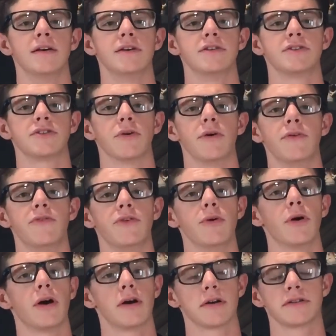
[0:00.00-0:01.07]
So if you
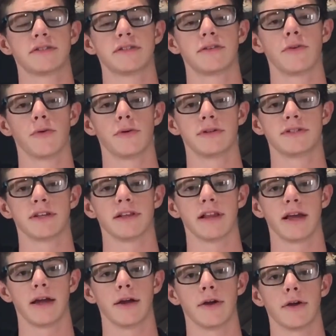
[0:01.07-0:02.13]
are going to
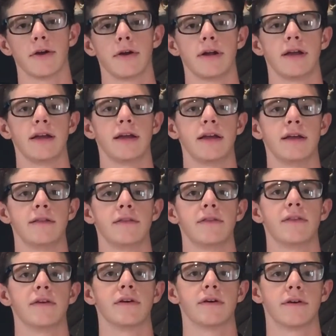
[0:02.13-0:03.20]
layer in
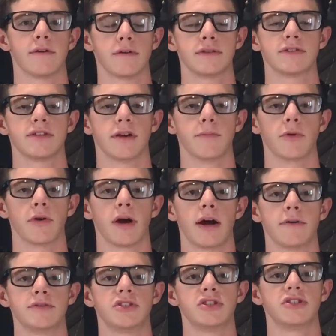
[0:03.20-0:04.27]
the summer, I
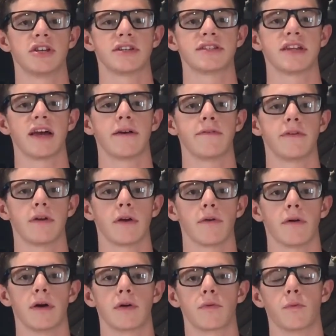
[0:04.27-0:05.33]
would suggest having
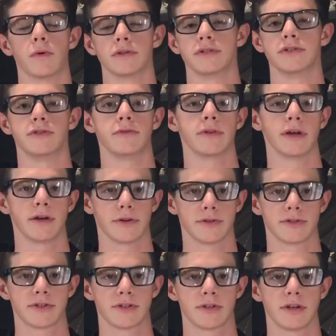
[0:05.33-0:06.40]
around 1 to 2 layers,